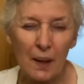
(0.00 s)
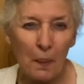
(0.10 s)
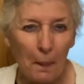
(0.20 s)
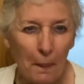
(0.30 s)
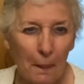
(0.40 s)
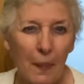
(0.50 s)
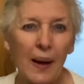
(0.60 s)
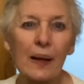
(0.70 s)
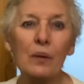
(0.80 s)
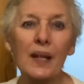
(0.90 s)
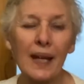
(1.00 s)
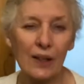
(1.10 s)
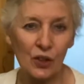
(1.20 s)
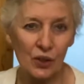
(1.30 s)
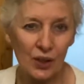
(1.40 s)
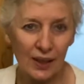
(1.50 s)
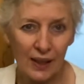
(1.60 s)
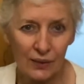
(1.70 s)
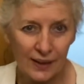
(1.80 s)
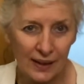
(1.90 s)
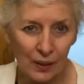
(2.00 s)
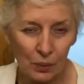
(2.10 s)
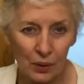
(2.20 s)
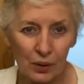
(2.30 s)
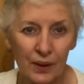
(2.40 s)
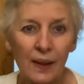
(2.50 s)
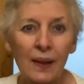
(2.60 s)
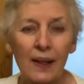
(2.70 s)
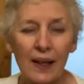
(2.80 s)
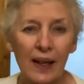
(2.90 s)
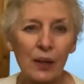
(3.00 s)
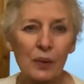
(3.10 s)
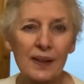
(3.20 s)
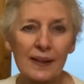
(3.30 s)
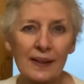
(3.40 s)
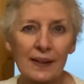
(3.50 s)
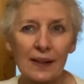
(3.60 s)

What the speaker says: my reaction to the outside world. I always